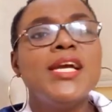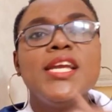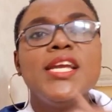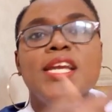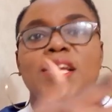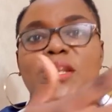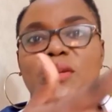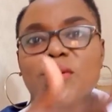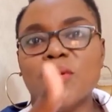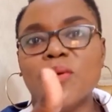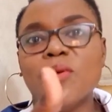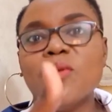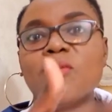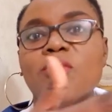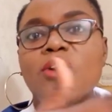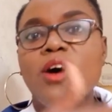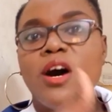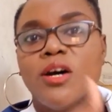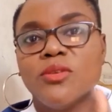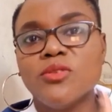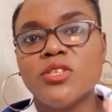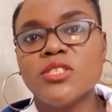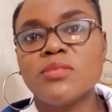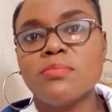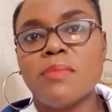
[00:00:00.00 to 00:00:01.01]
You know,
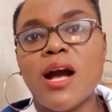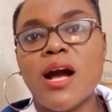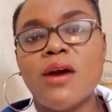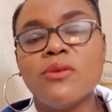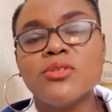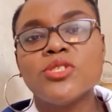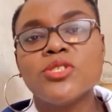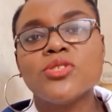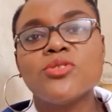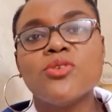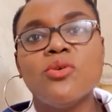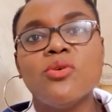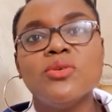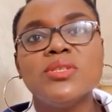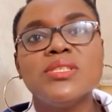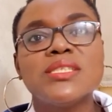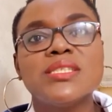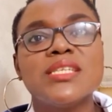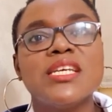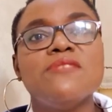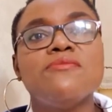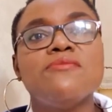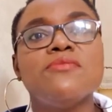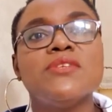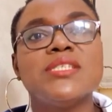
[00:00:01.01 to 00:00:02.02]
all those
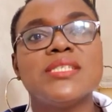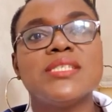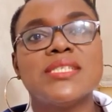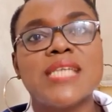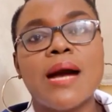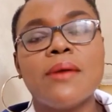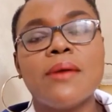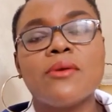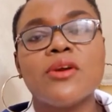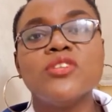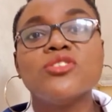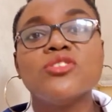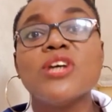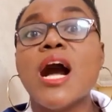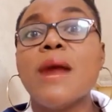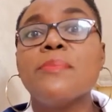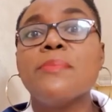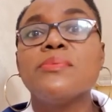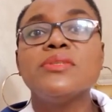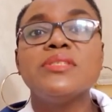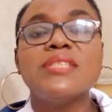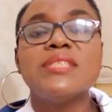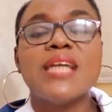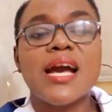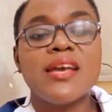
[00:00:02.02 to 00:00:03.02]
milestones, if it's going to
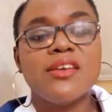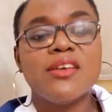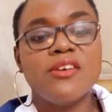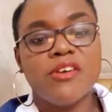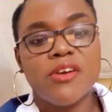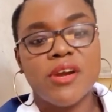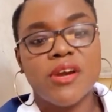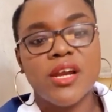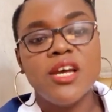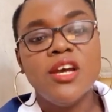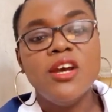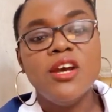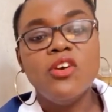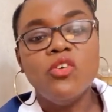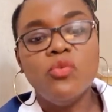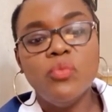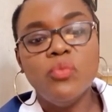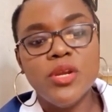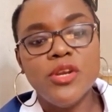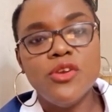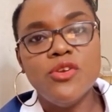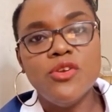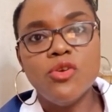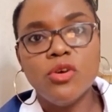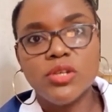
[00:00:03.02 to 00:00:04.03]
happen that year,
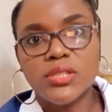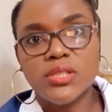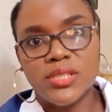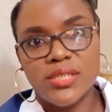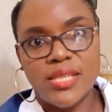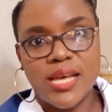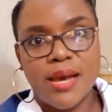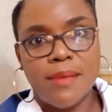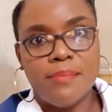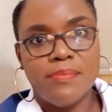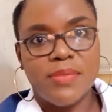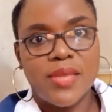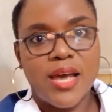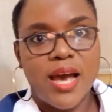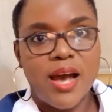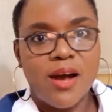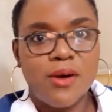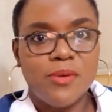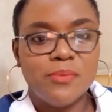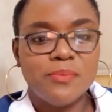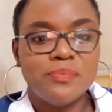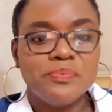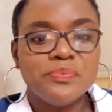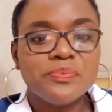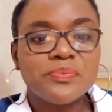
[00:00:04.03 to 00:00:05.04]
we note them
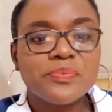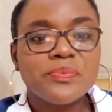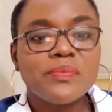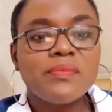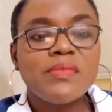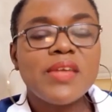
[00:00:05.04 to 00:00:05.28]
down.